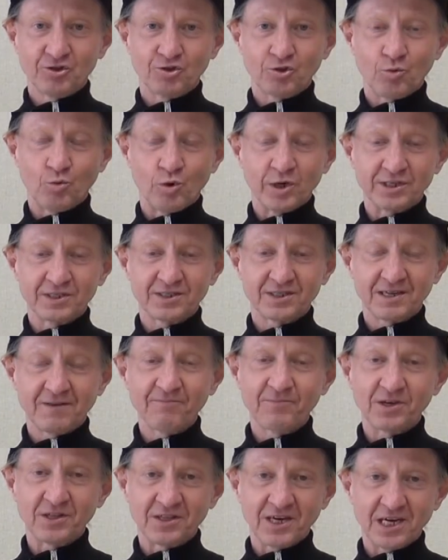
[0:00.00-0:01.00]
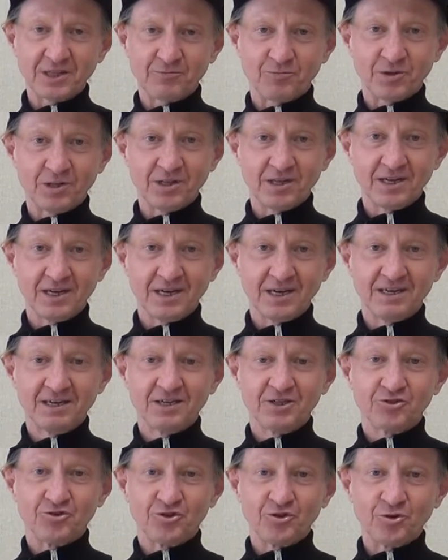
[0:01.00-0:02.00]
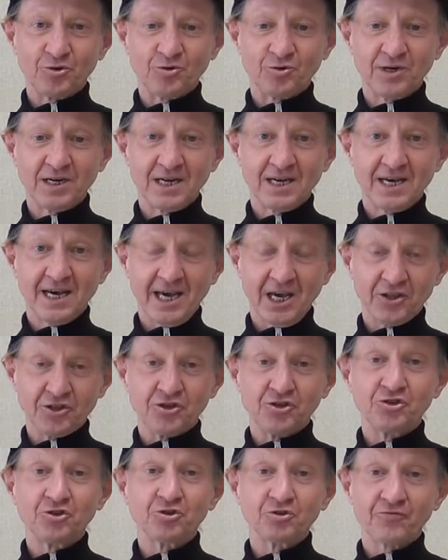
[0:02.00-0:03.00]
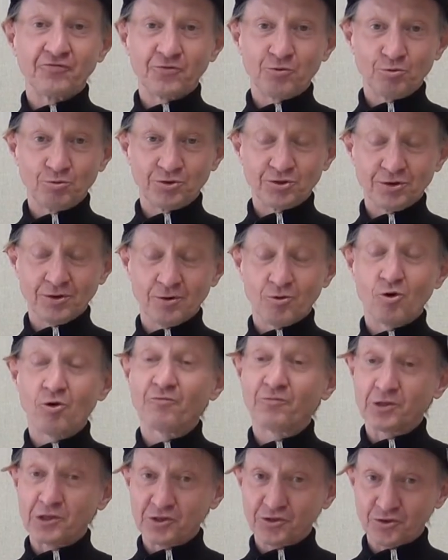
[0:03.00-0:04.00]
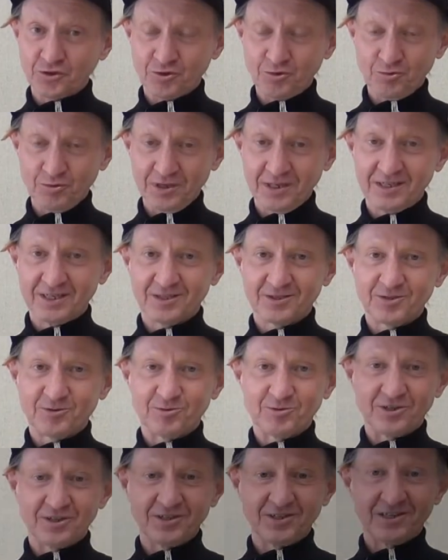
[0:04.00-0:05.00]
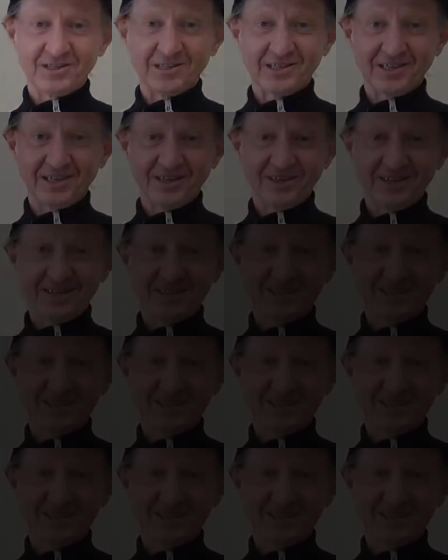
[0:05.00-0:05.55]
to what's something that we'll do in the near future, hopefully sooner than later.